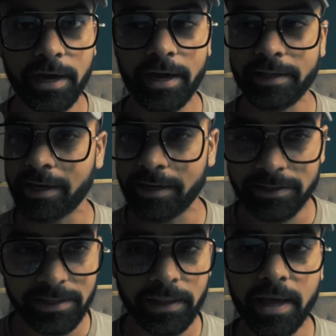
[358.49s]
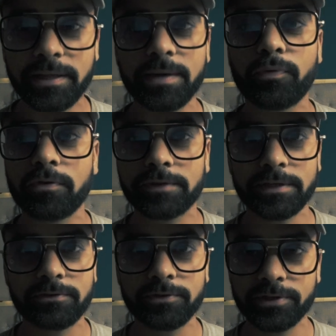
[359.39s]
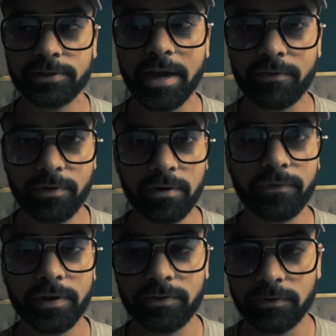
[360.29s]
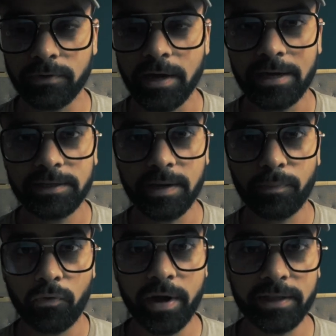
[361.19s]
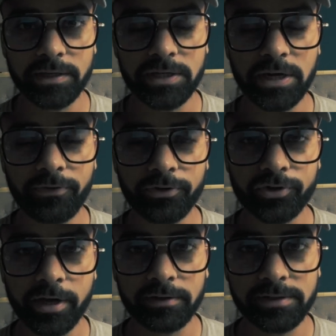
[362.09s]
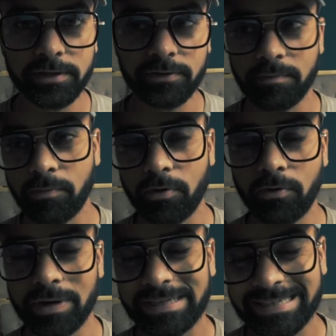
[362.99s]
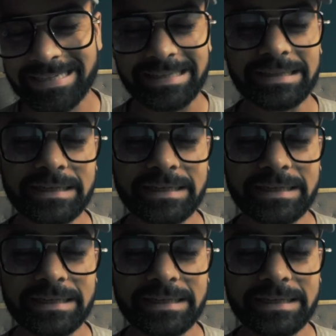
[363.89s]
And then it's a lengthy process to just get rid of it, to separate the stereo channels into the mono, and still